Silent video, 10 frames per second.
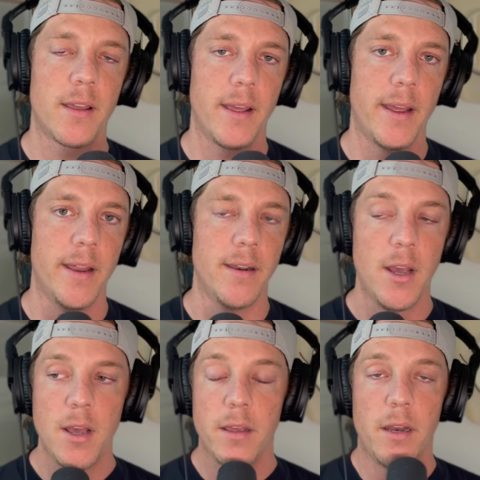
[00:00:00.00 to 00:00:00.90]
And
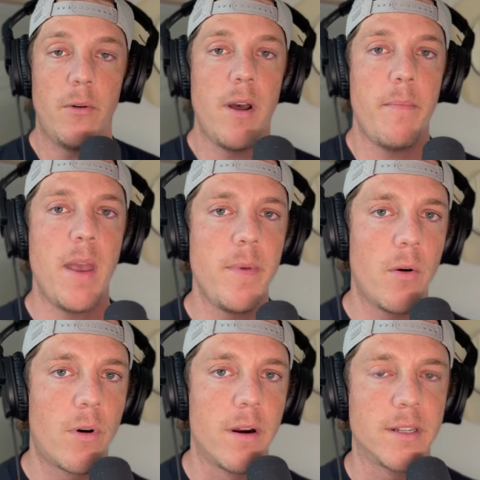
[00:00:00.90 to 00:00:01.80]
you know what? Maybe it
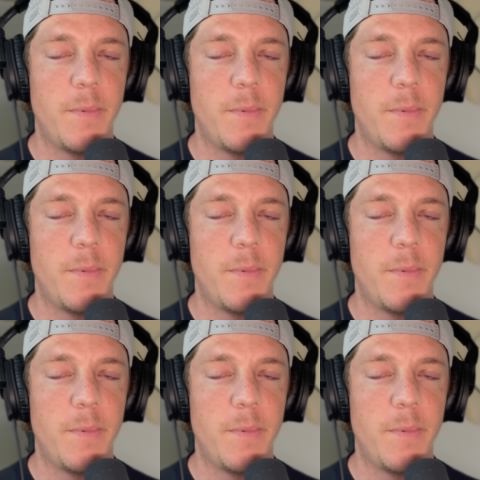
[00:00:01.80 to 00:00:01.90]
worked,